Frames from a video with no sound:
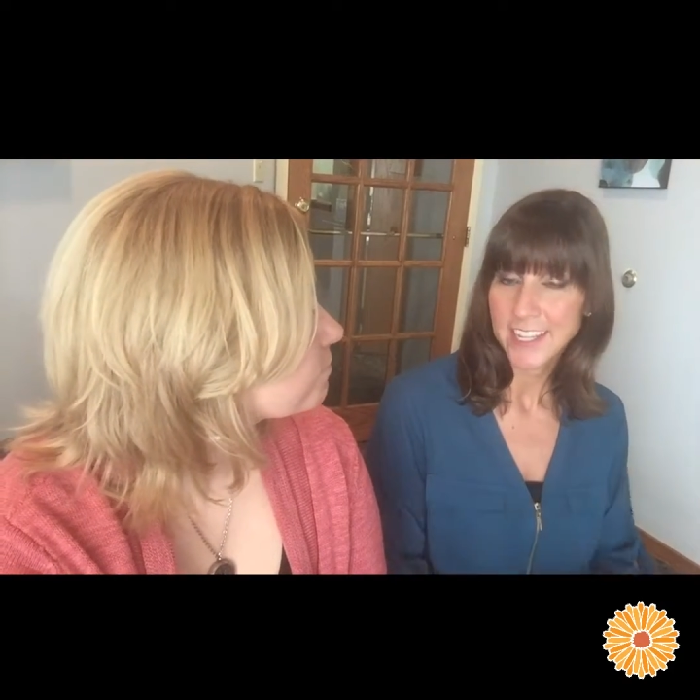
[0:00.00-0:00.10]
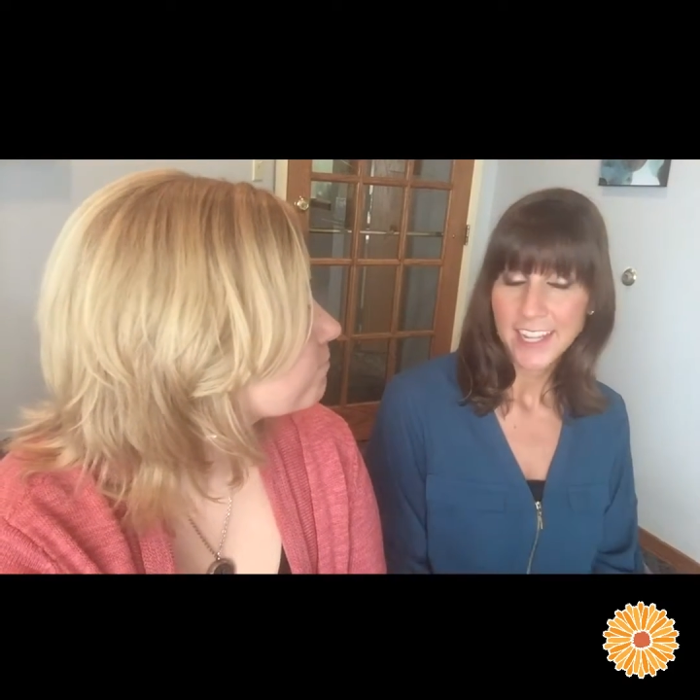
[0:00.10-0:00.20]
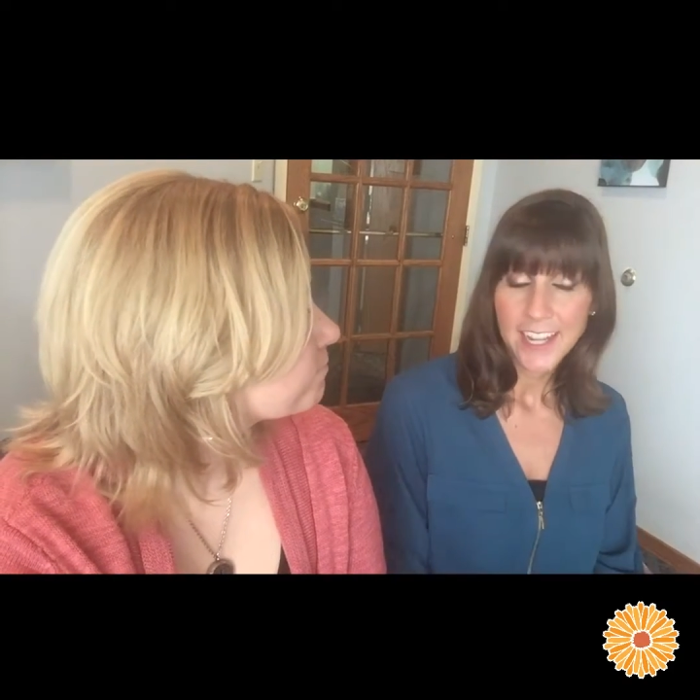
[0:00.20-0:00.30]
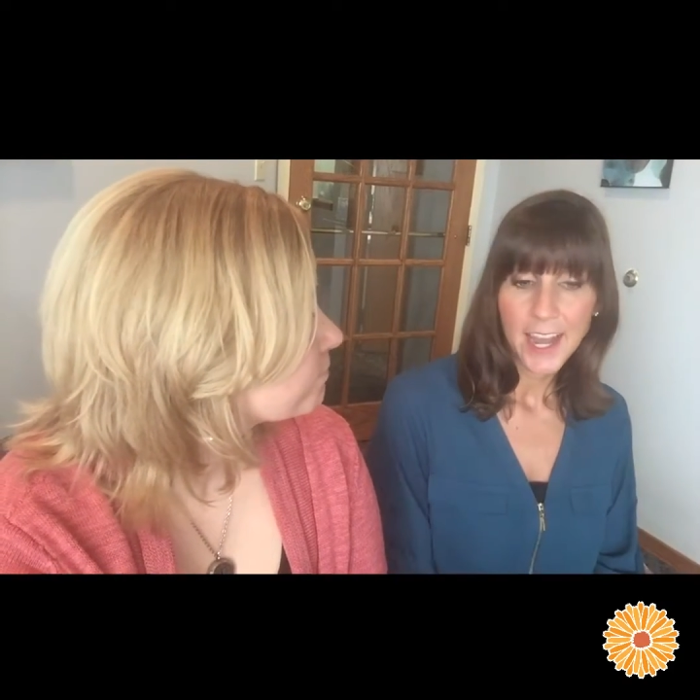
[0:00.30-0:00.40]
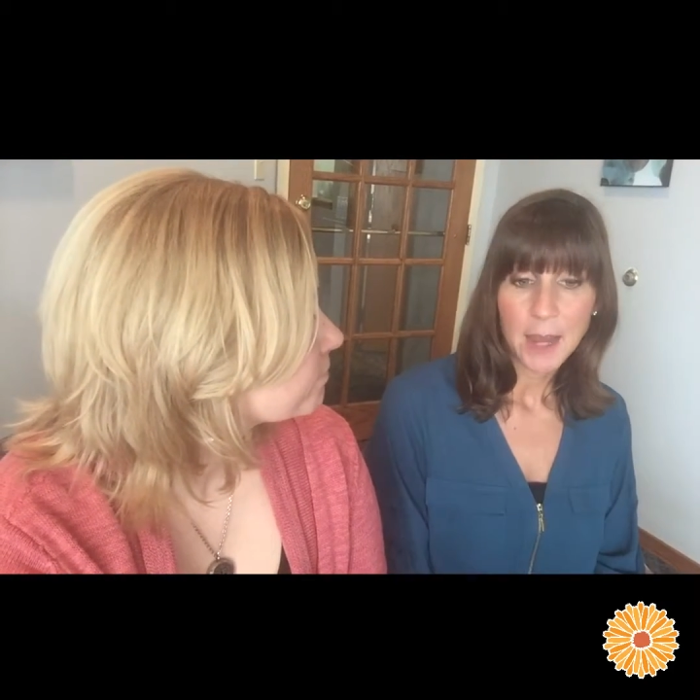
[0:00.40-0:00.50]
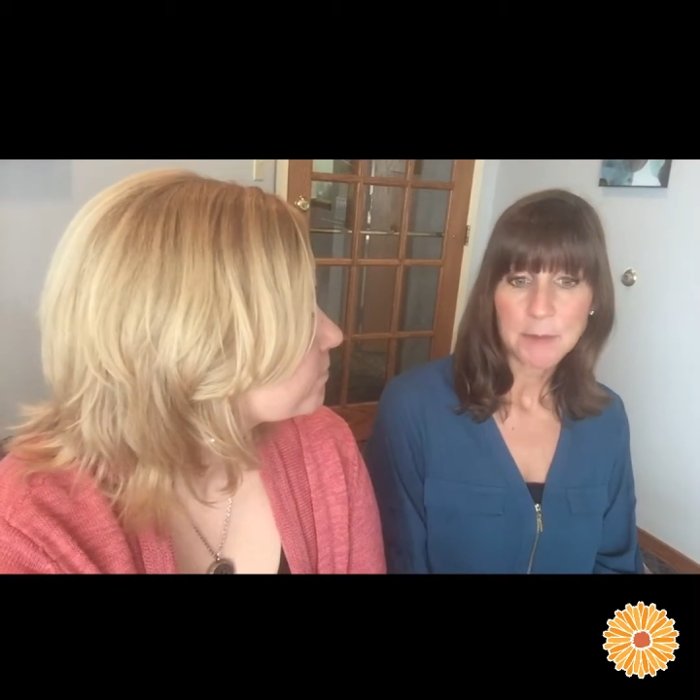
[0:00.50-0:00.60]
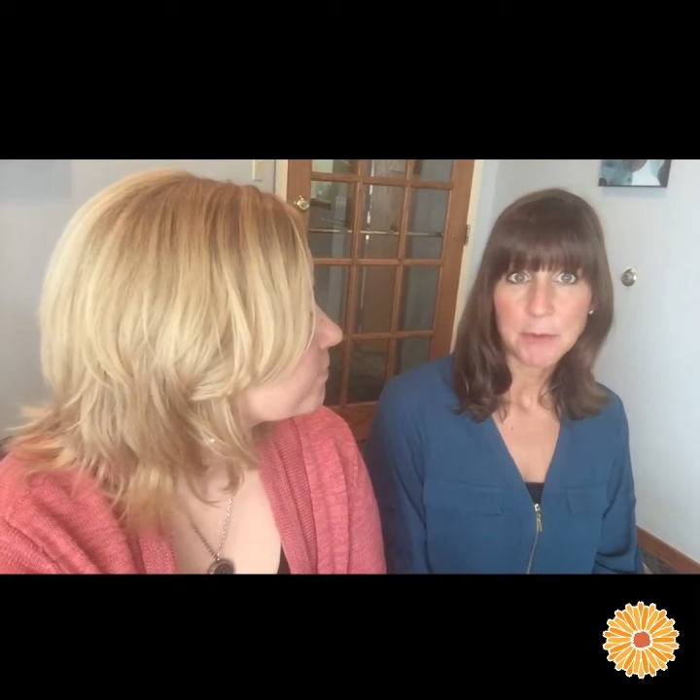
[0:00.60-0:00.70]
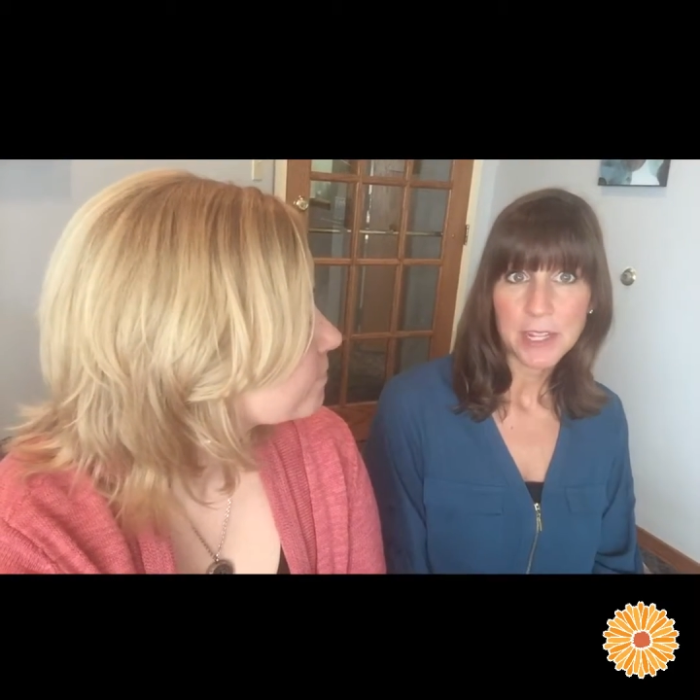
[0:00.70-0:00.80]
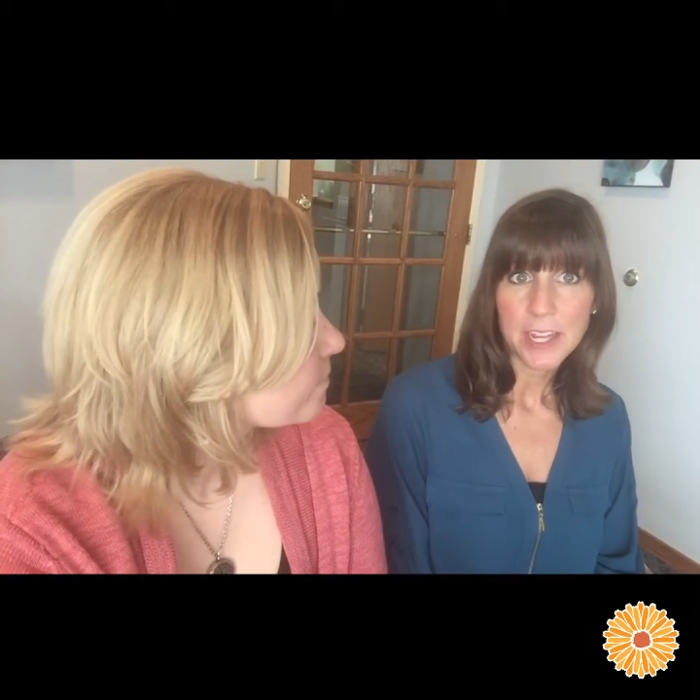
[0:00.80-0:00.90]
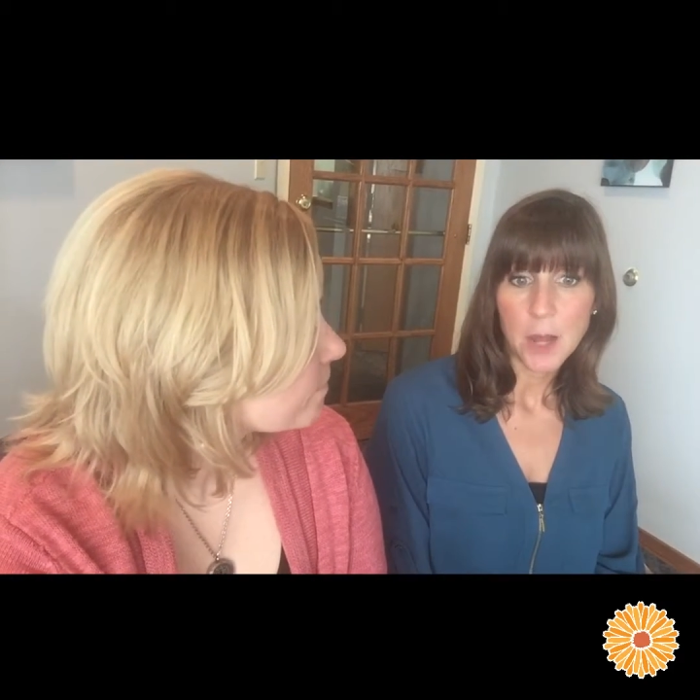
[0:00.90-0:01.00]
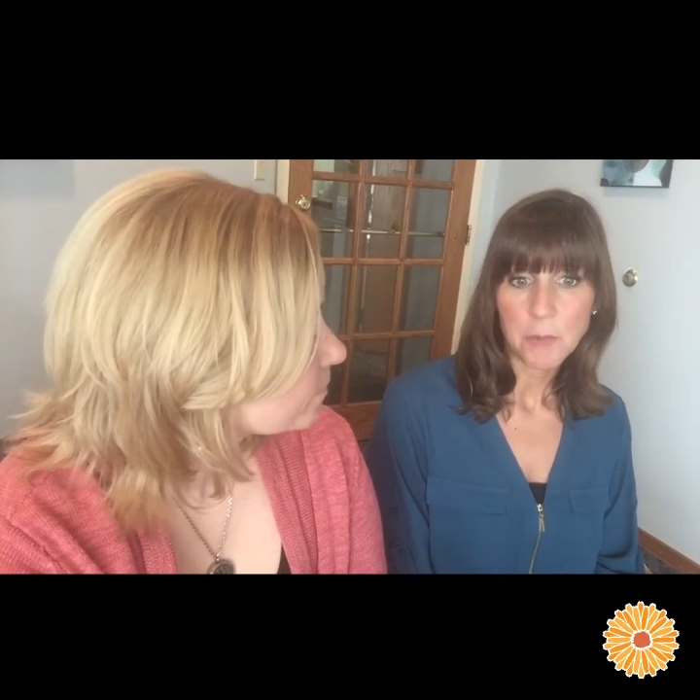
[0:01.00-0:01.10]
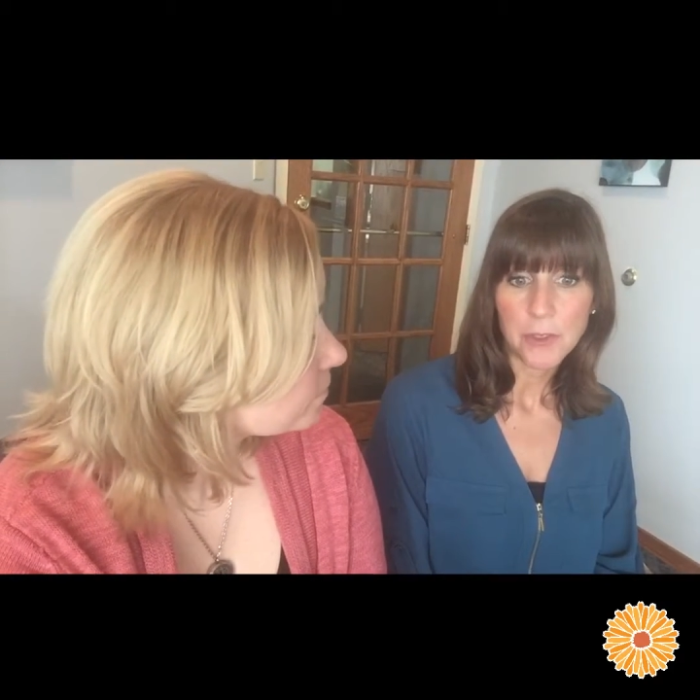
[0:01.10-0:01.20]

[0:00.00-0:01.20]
And we can help